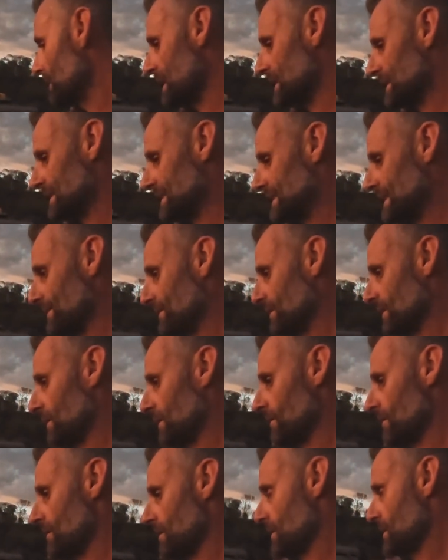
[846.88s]
about 7
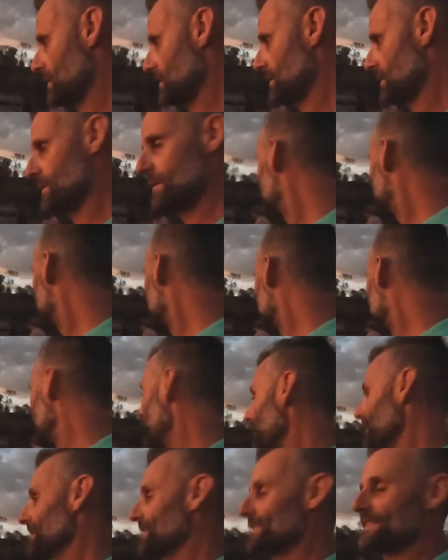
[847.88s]
o'clock.
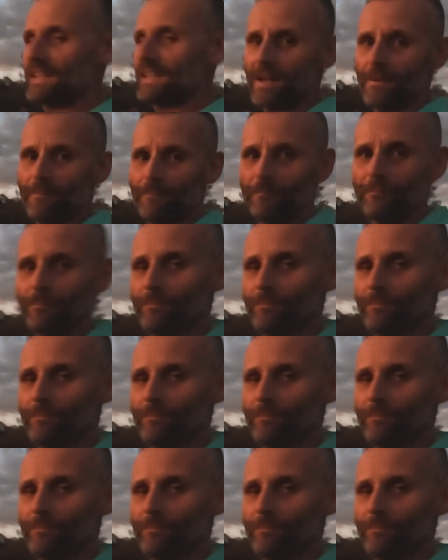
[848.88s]
Right, let's set up.